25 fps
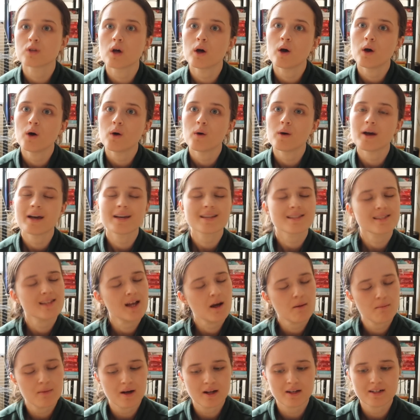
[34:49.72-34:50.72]
So it's
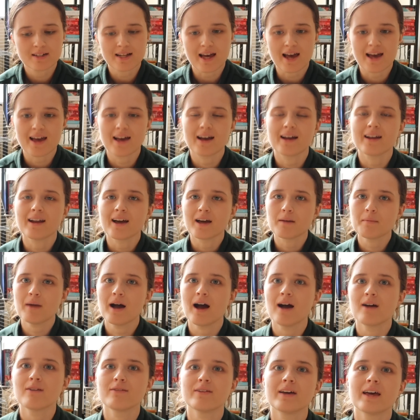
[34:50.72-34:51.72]
now Monday and I'm
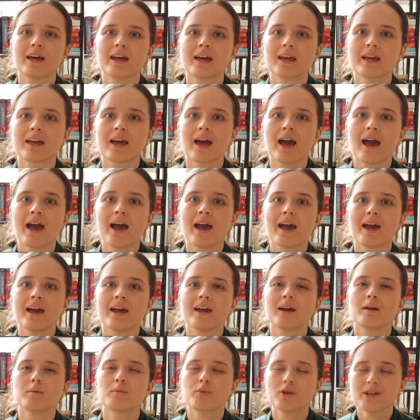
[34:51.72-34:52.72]
having
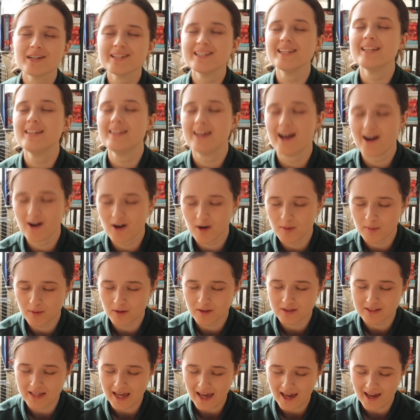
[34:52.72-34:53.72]
a pretty
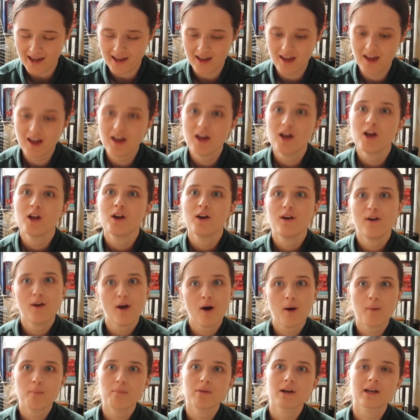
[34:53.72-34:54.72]
terrible day,
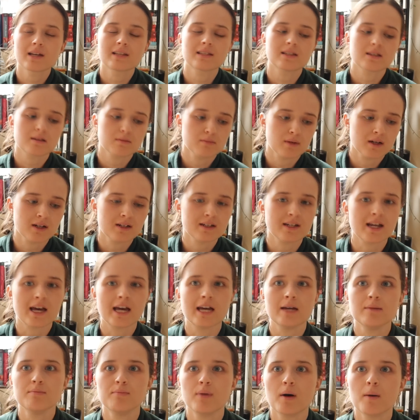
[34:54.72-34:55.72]
not because it's
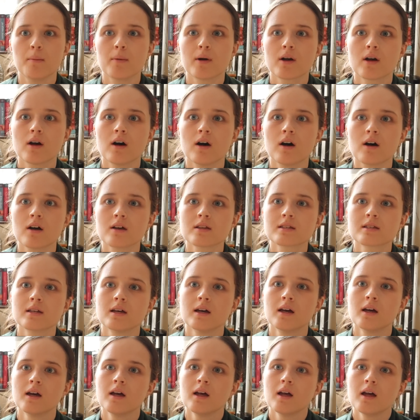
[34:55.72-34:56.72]
Monday, but because
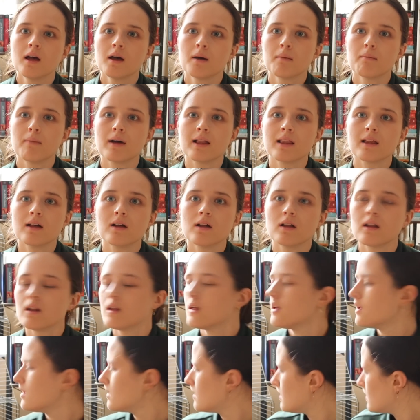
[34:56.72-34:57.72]
my
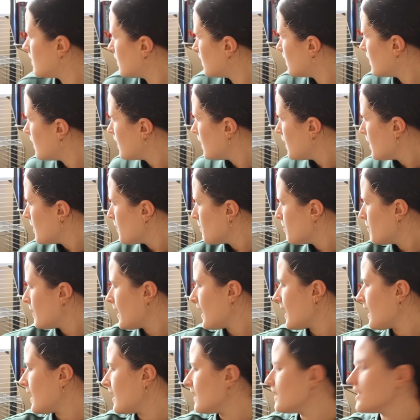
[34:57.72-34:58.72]
little
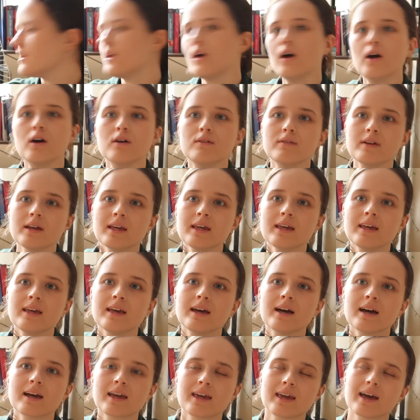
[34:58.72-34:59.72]
pal over
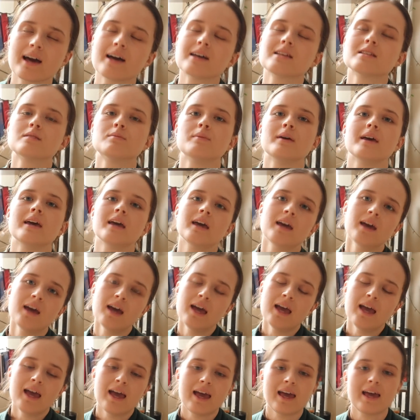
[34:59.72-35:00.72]
here, Gatsby,
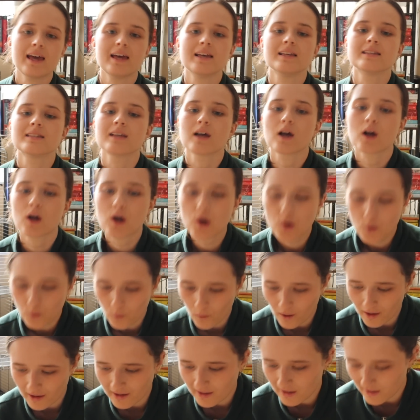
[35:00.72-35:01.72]
is
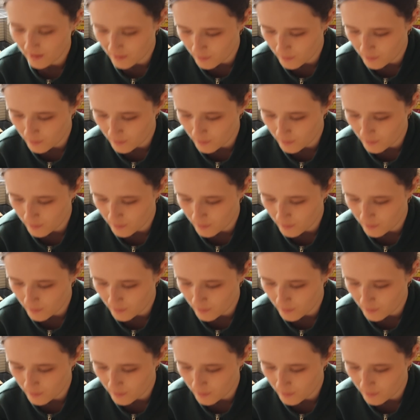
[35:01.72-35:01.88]
quite